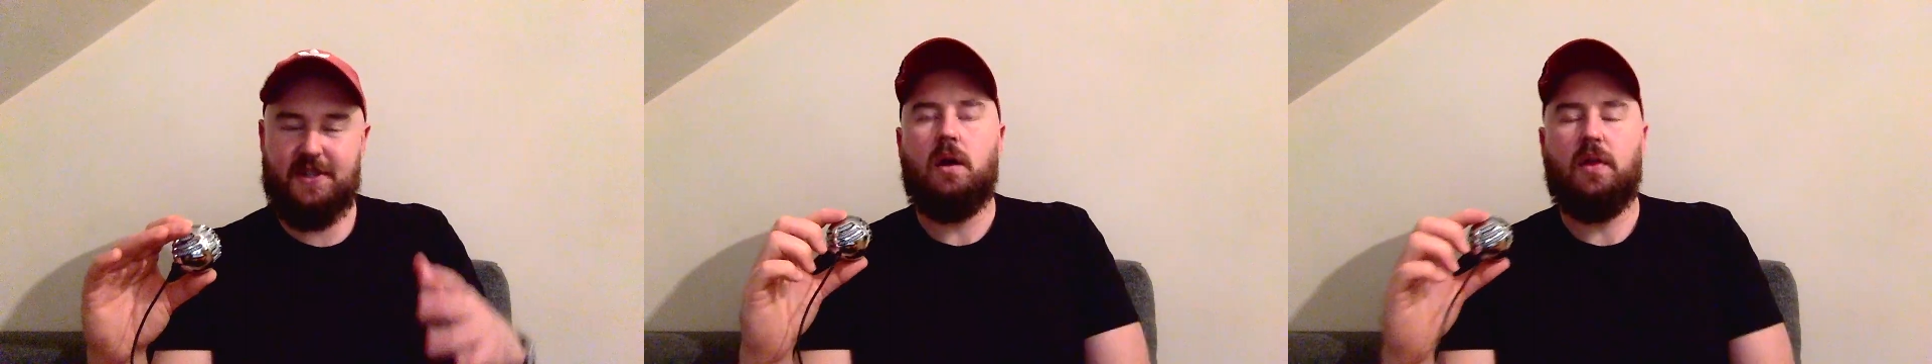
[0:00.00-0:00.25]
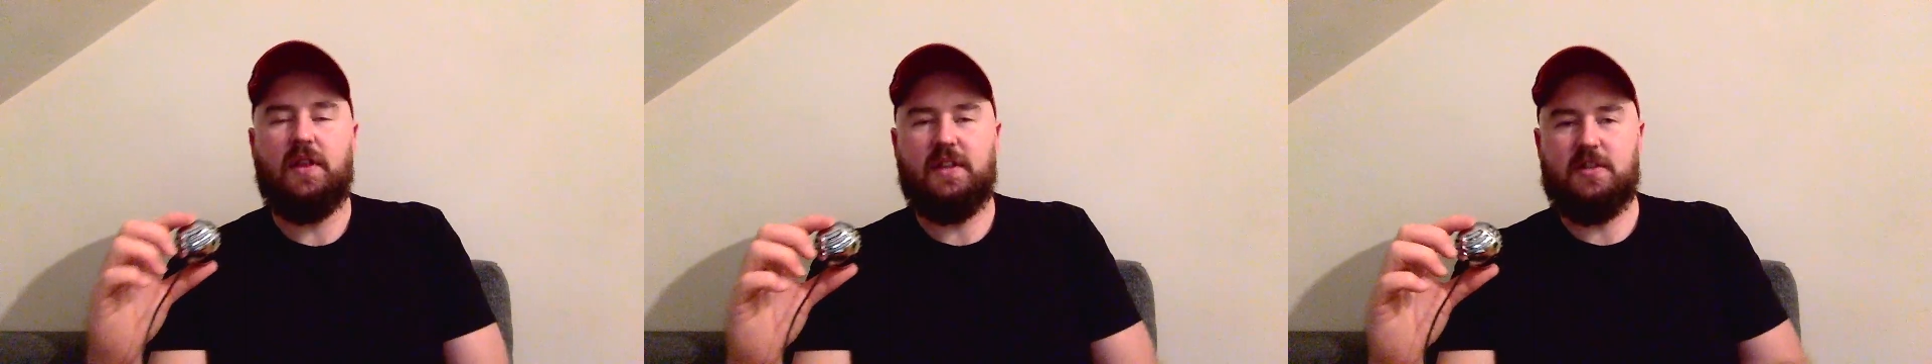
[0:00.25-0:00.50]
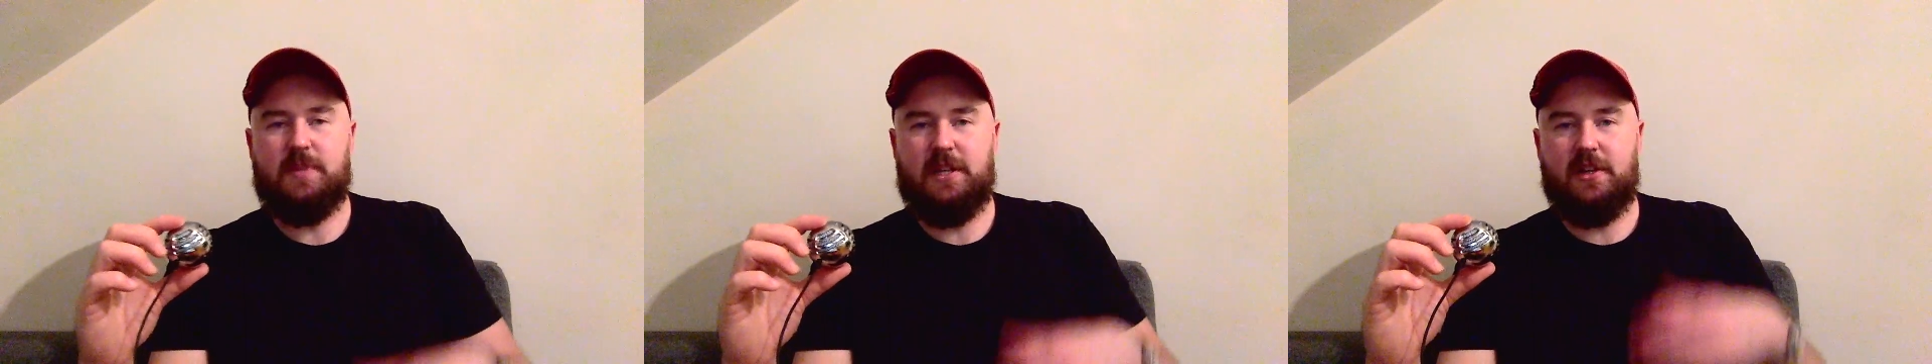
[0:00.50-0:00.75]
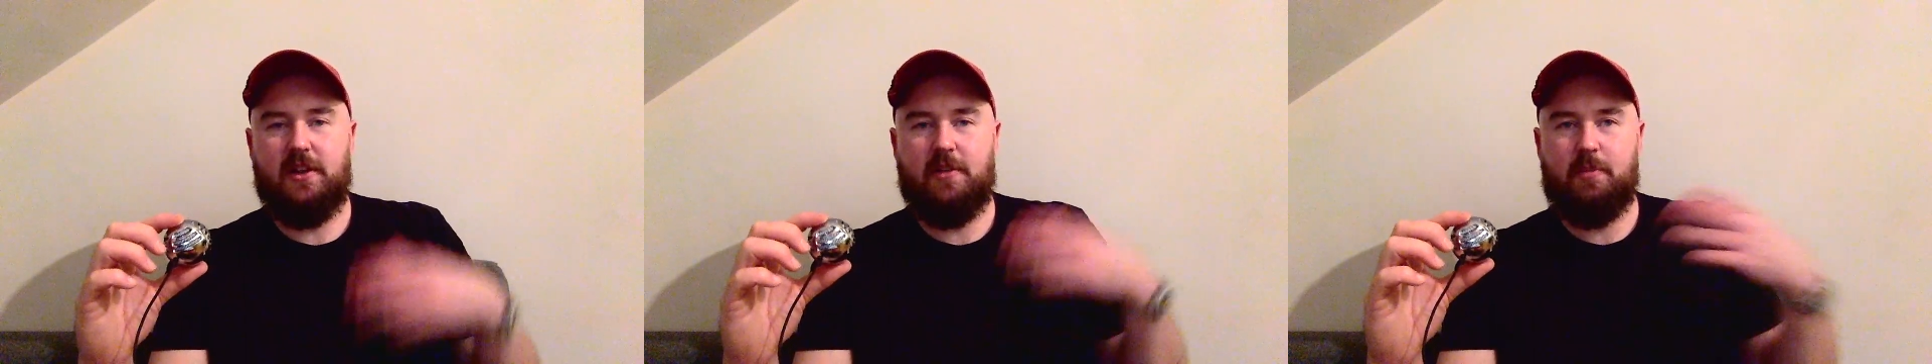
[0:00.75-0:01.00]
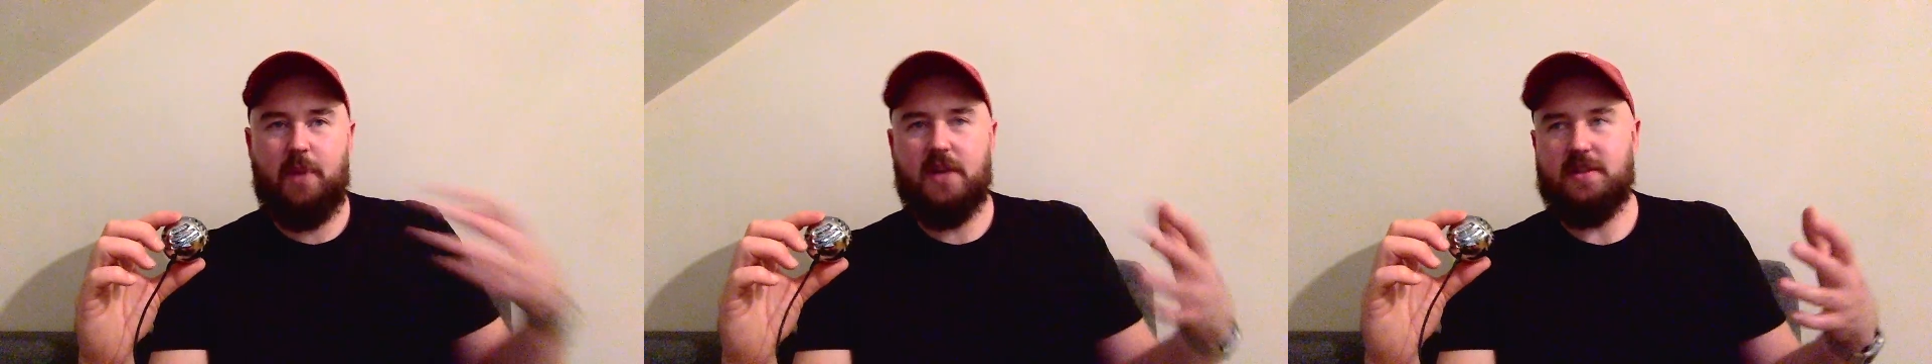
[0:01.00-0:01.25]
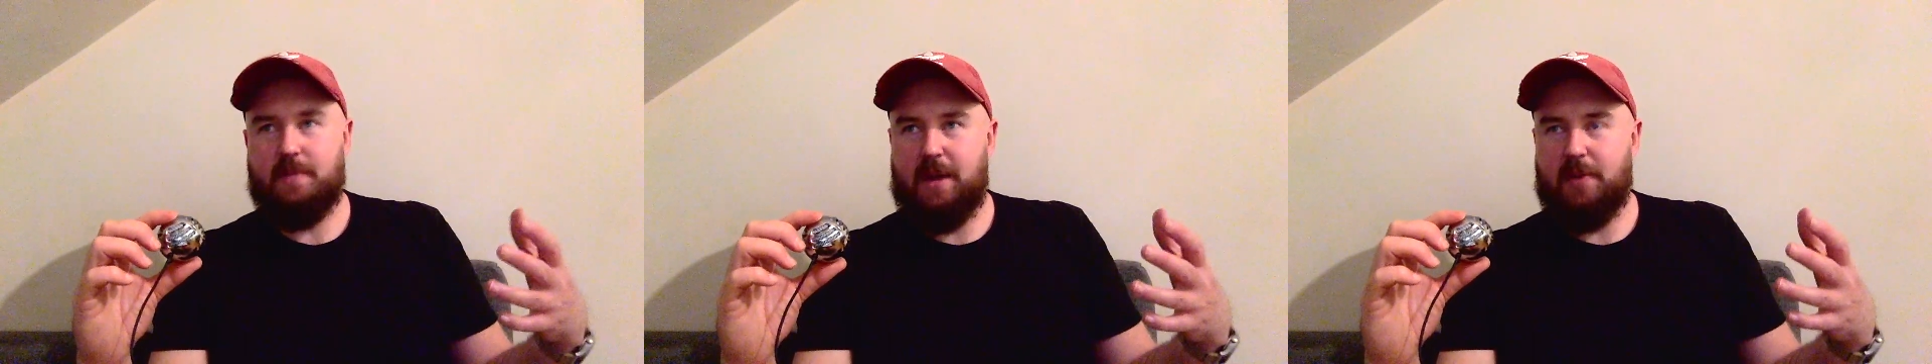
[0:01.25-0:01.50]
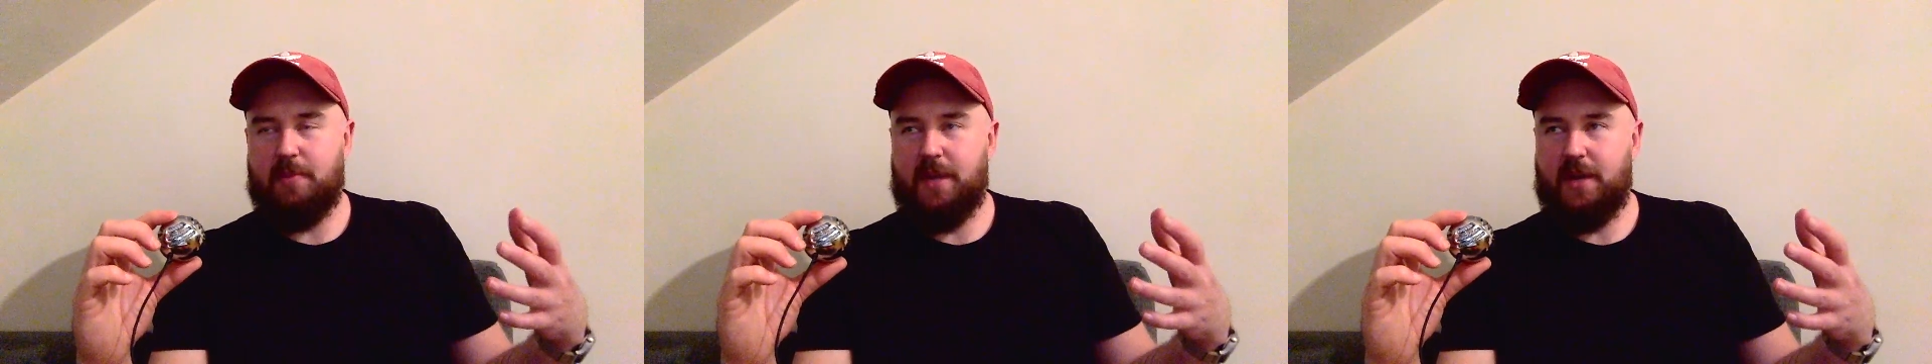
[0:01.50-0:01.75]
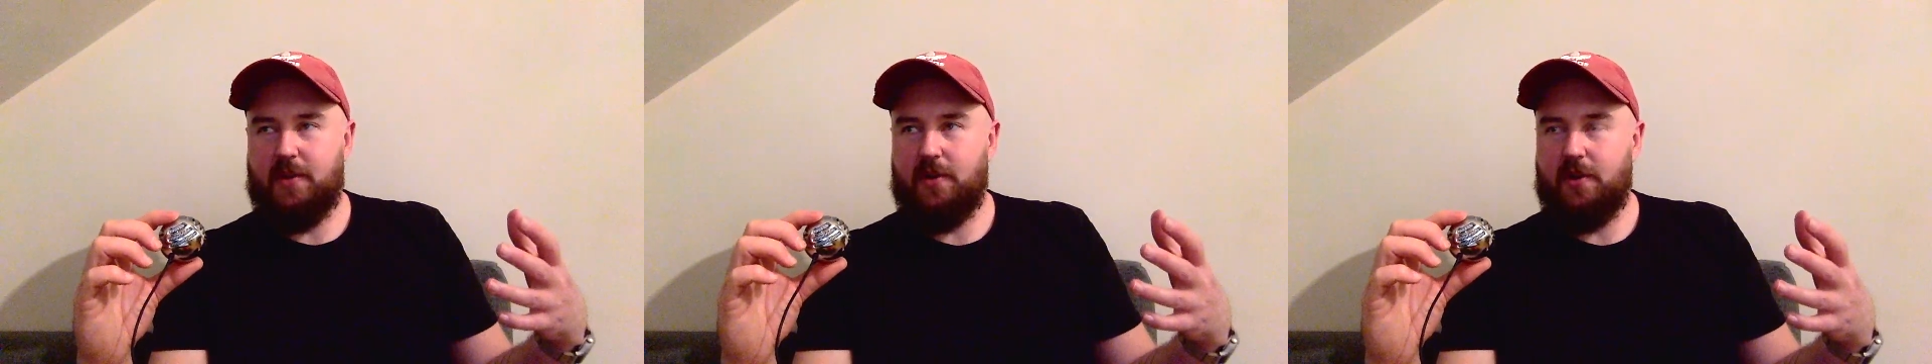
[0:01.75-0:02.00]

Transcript: I think there's been a lot of buzz about Bitcoin